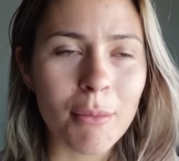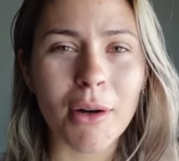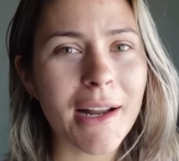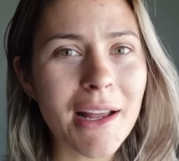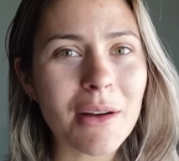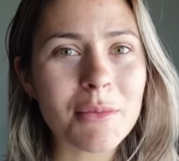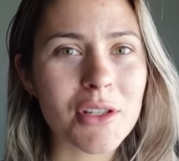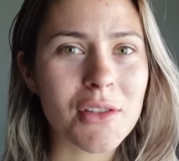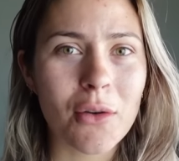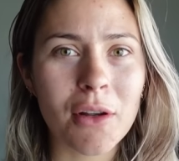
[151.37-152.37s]
But right now I'm
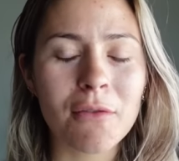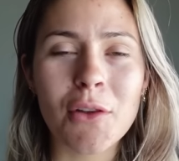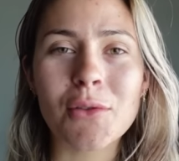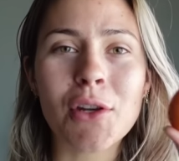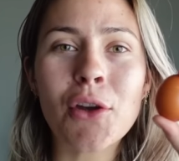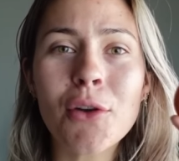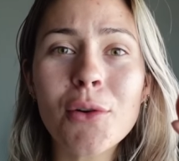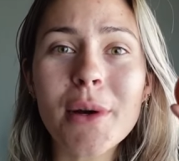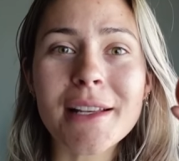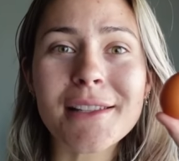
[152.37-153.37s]
just so confused.
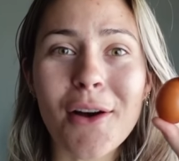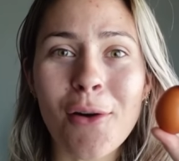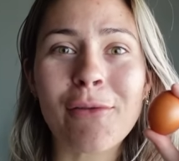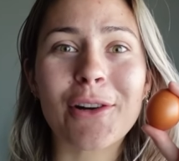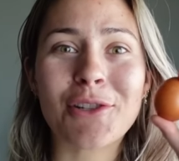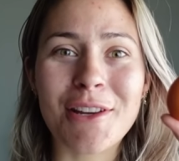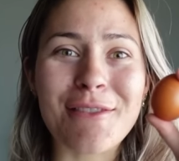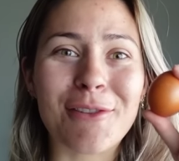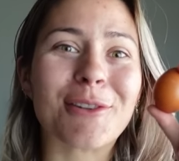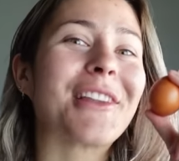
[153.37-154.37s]
Who is the
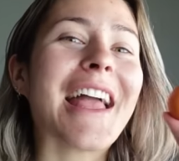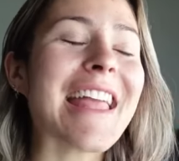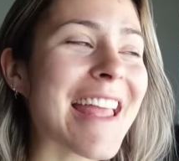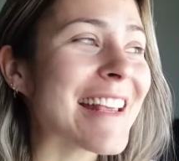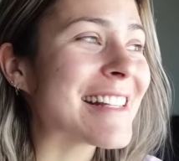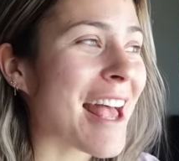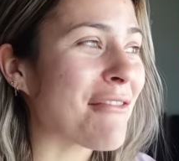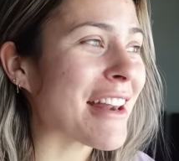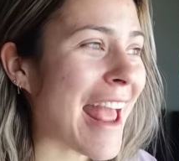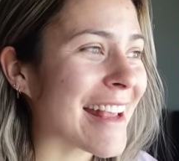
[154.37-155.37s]
overachiever laying
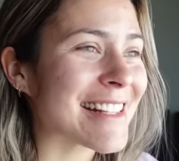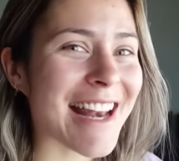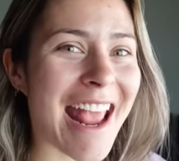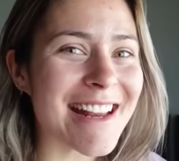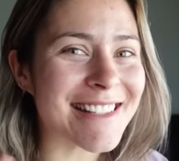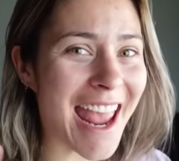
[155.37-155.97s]
seven eggs in eight